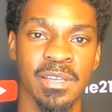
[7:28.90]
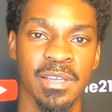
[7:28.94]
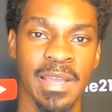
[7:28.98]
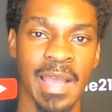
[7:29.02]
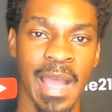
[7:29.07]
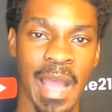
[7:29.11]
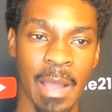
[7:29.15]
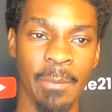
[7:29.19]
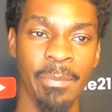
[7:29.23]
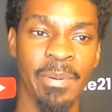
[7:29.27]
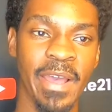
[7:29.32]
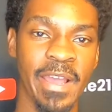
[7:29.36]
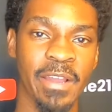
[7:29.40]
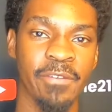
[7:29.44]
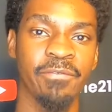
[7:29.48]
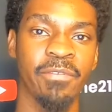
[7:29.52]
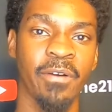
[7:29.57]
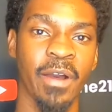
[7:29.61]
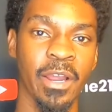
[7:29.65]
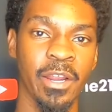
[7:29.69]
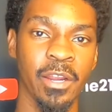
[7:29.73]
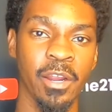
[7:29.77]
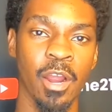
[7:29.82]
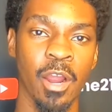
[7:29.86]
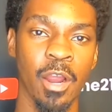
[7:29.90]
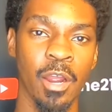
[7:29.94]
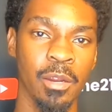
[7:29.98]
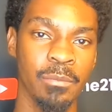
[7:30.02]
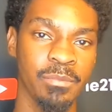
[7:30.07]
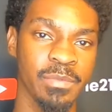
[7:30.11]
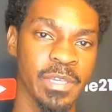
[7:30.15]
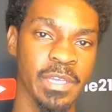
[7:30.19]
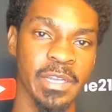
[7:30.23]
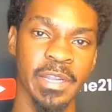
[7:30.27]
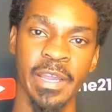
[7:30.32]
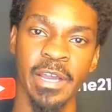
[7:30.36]
compact
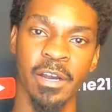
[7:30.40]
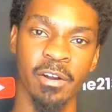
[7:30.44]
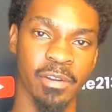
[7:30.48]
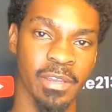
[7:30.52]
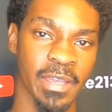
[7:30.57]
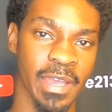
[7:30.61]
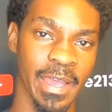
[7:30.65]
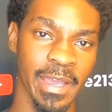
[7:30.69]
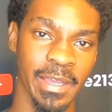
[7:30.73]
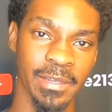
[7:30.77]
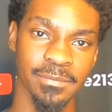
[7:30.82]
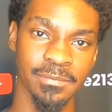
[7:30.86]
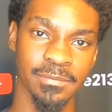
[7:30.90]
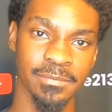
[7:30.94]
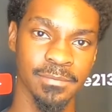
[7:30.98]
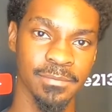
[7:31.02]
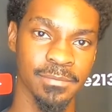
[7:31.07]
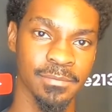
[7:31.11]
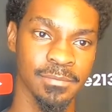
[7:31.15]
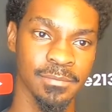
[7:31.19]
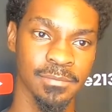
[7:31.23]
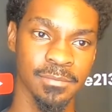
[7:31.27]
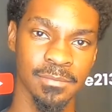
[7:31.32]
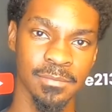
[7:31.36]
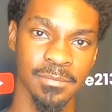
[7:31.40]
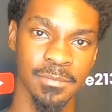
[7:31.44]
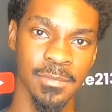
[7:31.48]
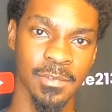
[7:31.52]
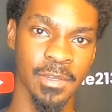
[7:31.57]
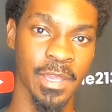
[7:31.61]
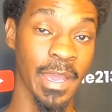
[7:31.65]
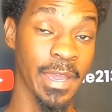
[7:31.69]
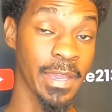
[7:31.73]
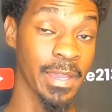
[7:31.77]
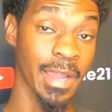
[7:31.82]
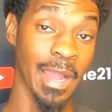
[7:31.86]
firearm, get a Hellcat.
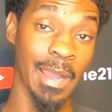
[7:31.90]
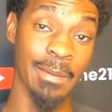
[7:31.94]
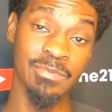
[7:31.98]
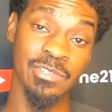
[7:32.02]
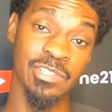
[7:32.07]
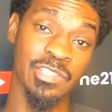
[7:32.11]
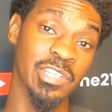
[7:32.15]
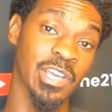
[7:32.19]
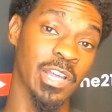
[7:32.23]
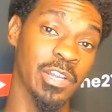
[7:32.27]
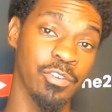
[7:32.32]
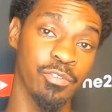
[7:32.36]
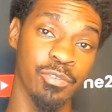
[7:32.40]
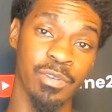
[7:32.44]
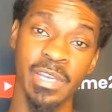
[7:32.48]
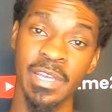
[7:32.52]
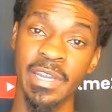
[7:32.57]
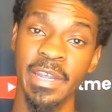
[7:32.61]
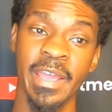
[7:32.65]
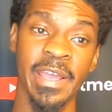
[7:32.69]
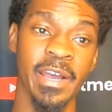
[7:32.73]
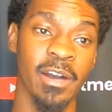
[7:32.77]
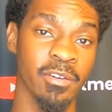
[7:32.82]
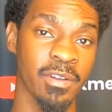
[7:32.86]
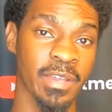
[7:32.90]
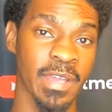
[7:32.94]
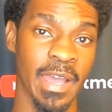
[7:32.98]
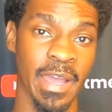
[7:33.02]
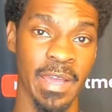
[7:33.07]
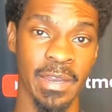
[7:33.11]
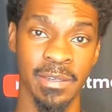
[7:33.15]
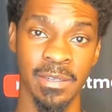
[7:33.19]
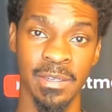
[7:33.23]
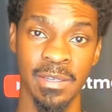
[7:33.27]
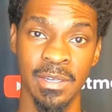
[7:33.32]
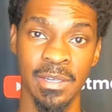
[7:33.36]
Okay, I'm just telling you, get a
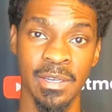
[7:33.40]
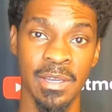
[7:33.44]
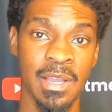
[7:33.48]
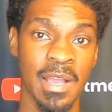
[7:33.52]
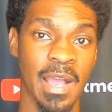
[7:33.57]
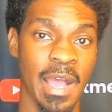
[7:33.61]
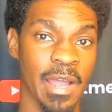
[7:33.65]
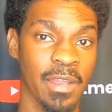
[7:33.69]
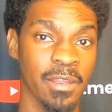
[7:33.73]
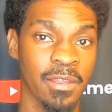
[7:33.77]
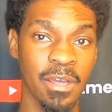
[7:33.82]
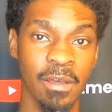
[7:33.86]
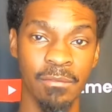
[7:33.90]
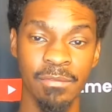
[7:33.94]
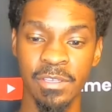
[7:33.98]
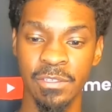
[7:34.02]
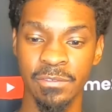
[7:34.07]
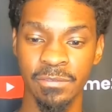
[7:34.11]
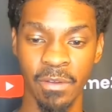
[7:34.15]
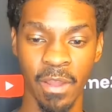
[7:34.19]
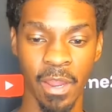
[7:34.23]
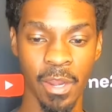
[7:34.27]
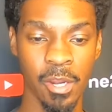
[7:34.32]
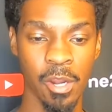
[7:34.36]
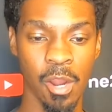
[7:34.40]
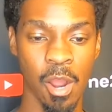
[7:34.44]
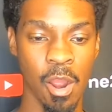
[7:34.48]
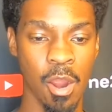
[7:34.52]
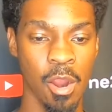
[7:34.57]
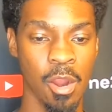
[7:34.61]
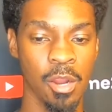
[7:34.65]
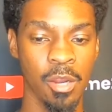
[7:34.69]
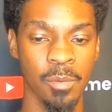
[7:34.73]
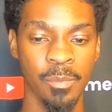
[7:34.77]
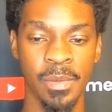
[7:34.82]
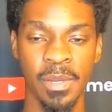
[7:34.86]
Hellcat. I love this
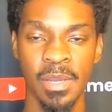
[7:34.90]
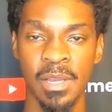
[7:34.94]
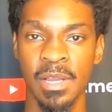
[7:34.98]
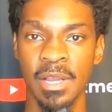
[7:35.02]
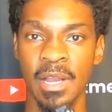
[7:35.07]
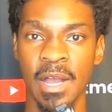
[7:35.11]
firearm.